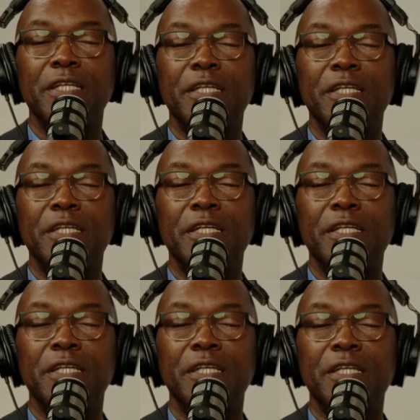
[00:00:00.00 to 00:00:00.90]
It's the
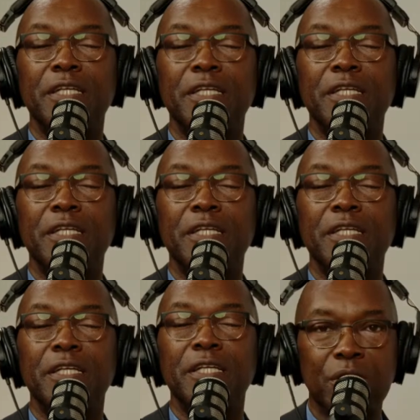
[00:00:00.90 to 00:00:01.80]
whole body.
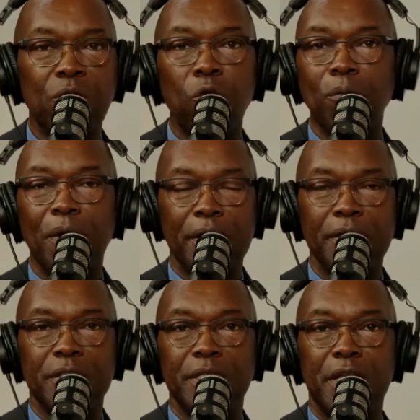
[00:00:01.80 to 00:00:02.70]
It's the whole body.
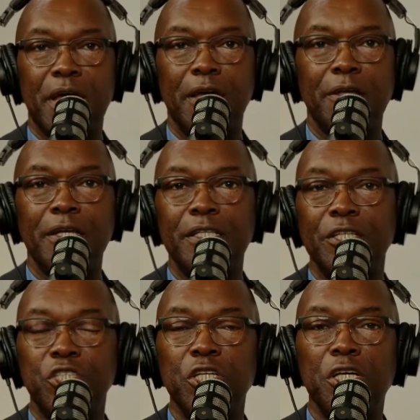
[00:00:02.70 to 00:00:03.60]
It's DNA,
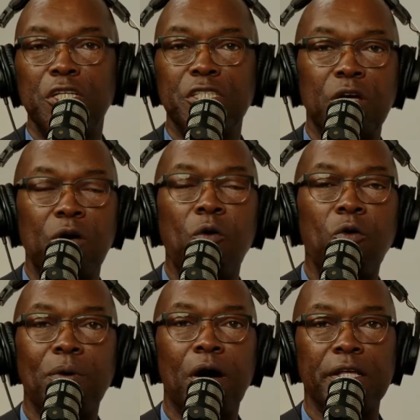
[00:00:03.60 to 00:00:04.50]
the genes, the
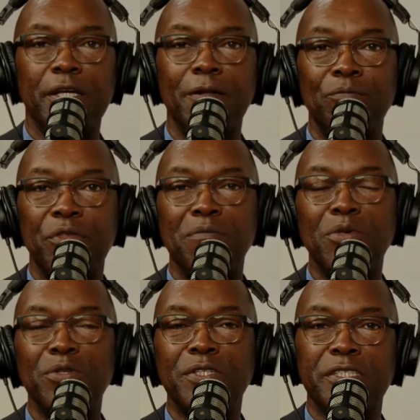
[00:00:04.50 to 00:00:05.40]
whole body, the
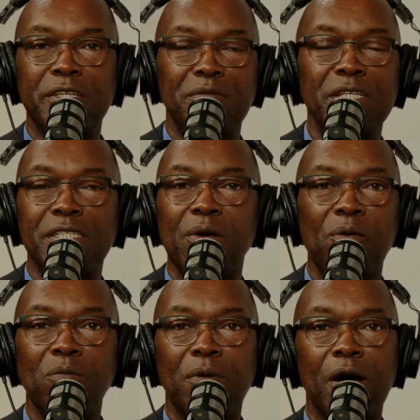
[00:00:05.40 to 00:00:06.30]
immune system. It's the
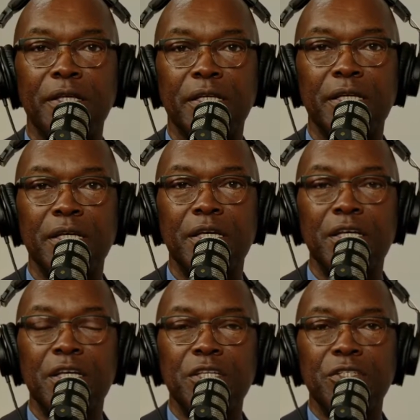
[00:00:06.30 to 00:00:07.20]
whole body.
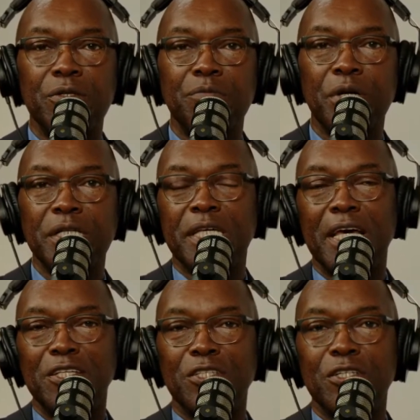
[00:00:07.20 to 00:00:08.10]
So breast
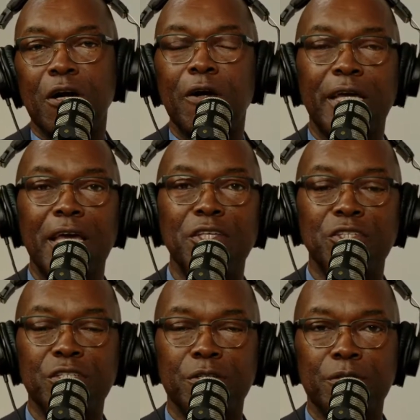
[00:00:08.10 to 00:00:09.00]
cancer or
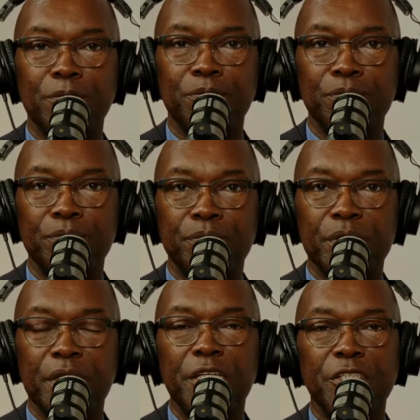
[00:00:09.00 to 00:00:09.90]
cancer
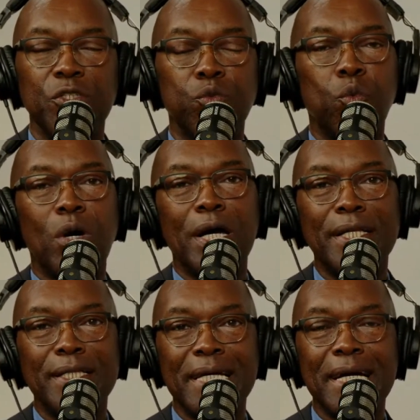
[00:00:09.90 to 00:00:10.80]
is just
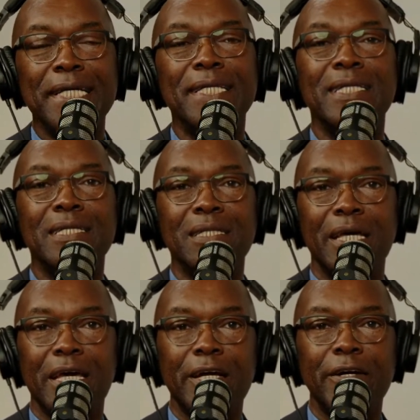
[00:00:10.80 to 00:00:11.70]
one tiny little
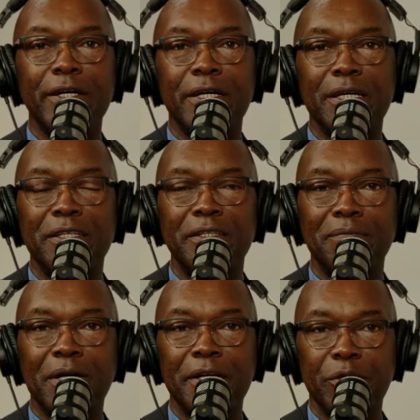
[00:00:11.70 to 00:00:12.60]
area in the
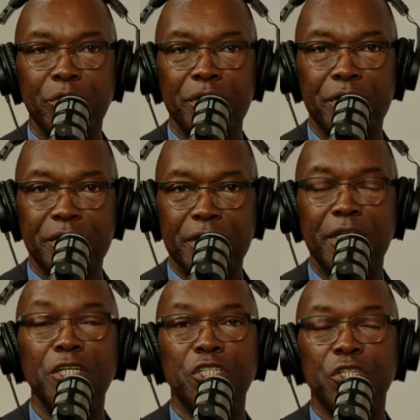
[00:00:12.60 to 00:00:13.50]
body where there's an
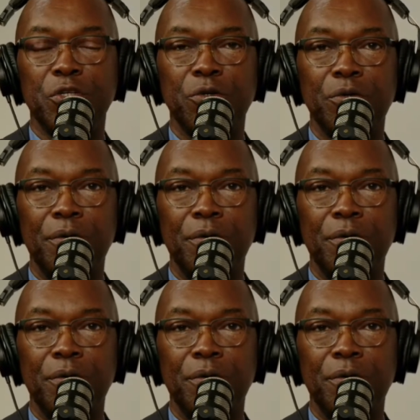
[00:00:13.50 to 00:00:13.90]
issue.